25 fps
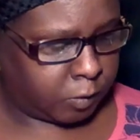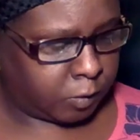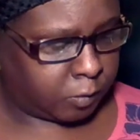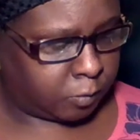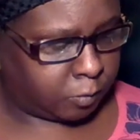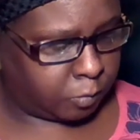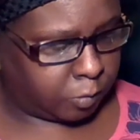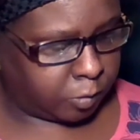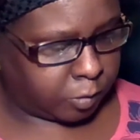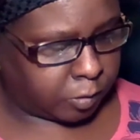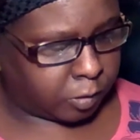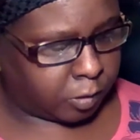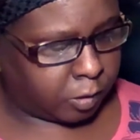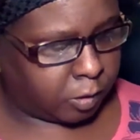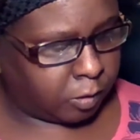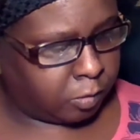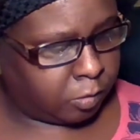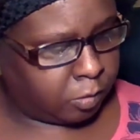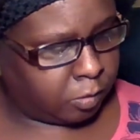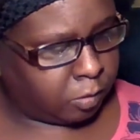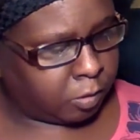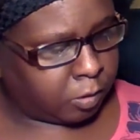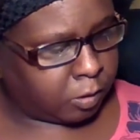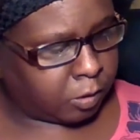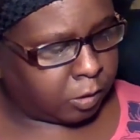Working
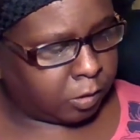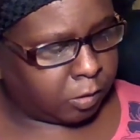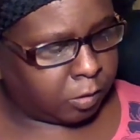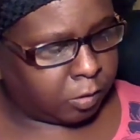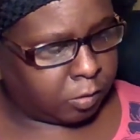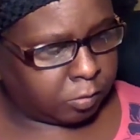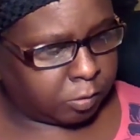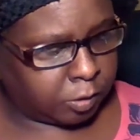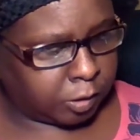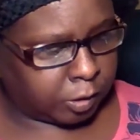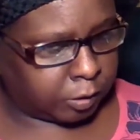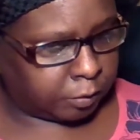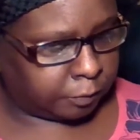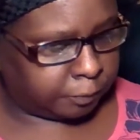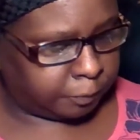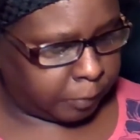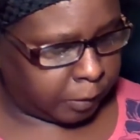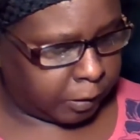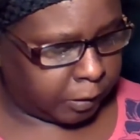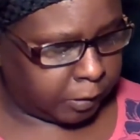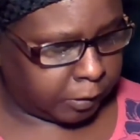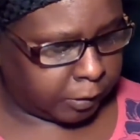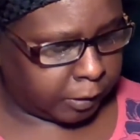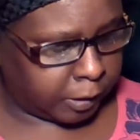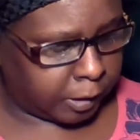hard all day.
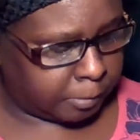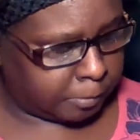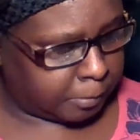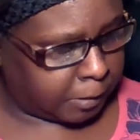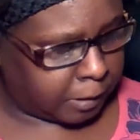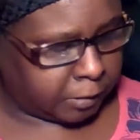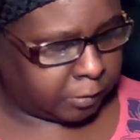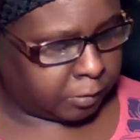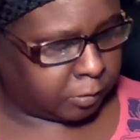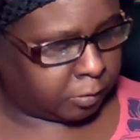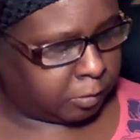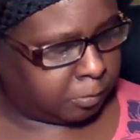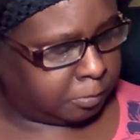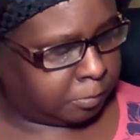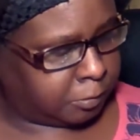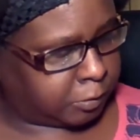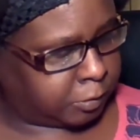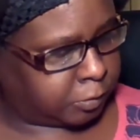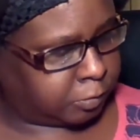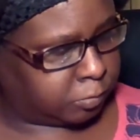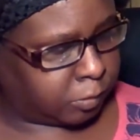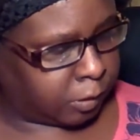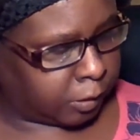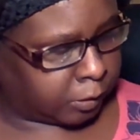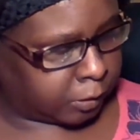Finally got my
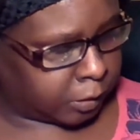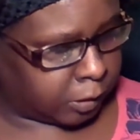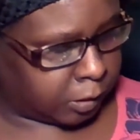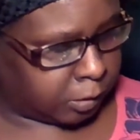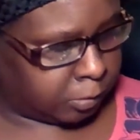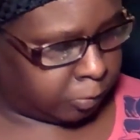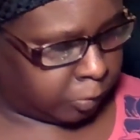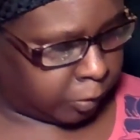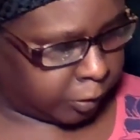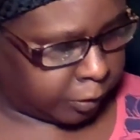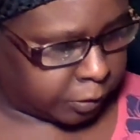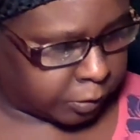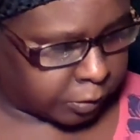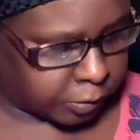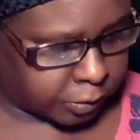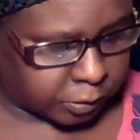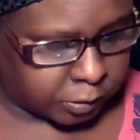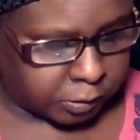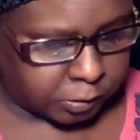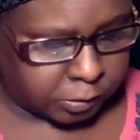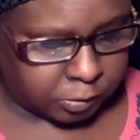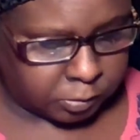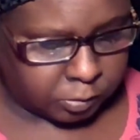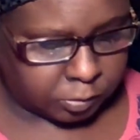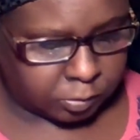W2. I can't wait to
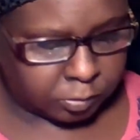see.